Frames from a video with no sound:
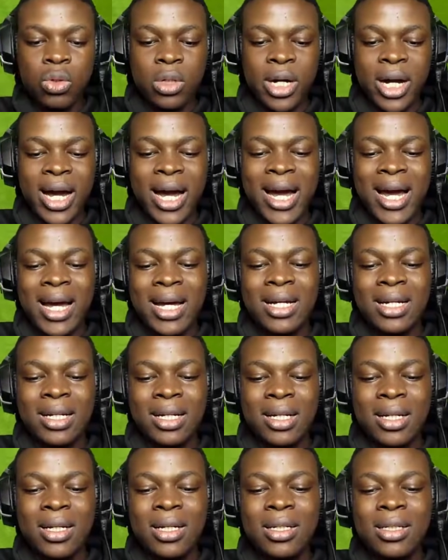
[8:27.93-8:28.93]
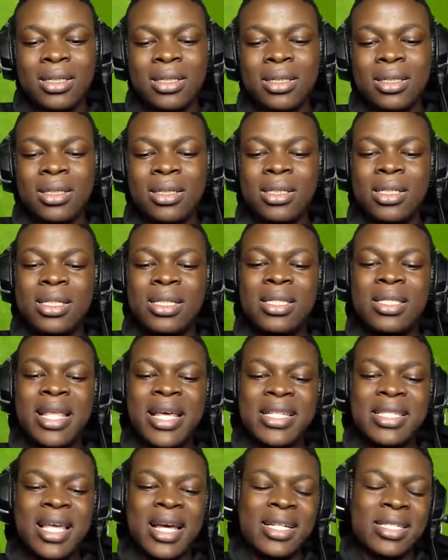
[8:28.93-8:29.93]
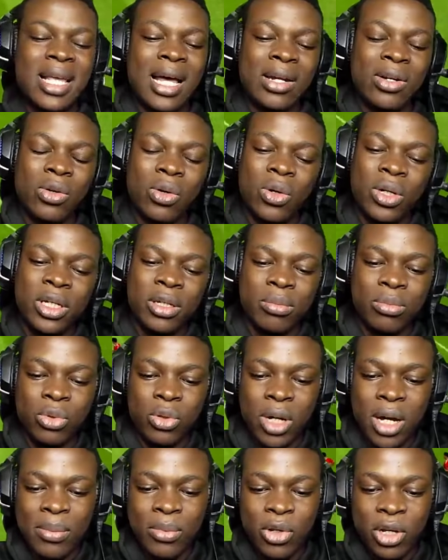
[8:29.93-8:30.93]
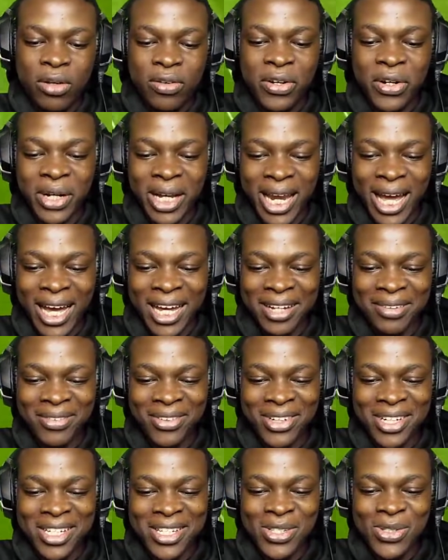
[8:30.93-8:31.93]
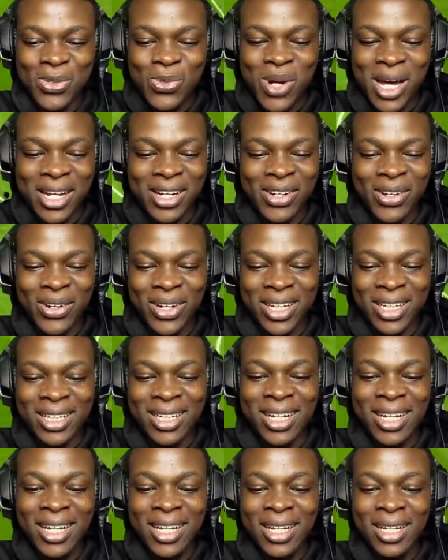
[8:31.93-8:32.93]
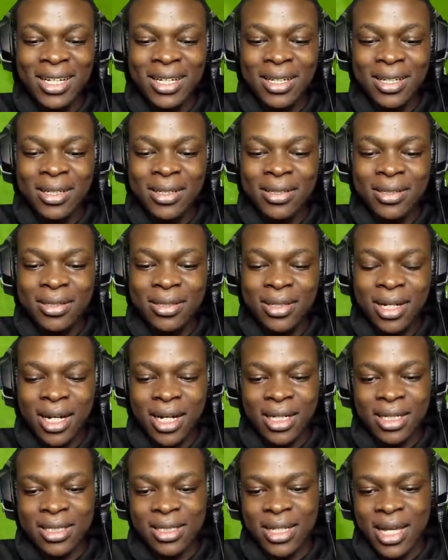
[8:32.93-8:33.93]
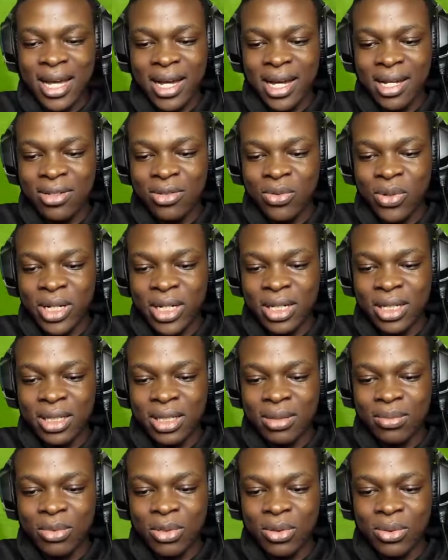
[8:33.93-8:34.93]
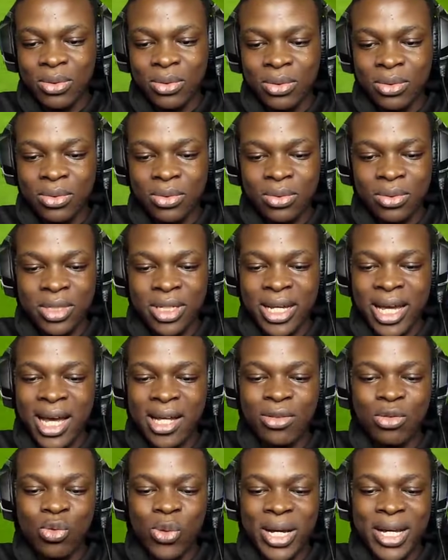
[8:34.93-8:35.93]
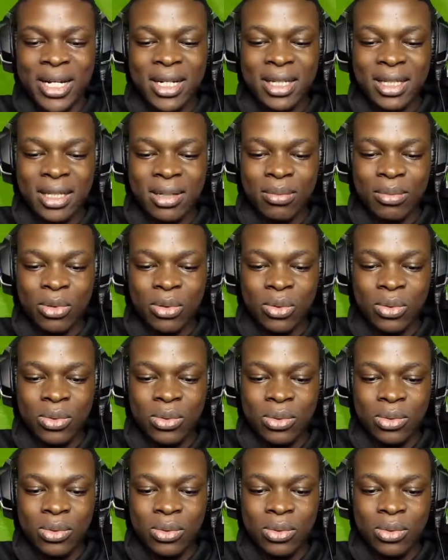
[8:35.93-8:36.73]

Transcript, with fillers: Ah, this Nesta is annoying, bro. I'm not even lying, bro. He's too annoying. God, this guy can't do anything, bro. He can't do anything, bro.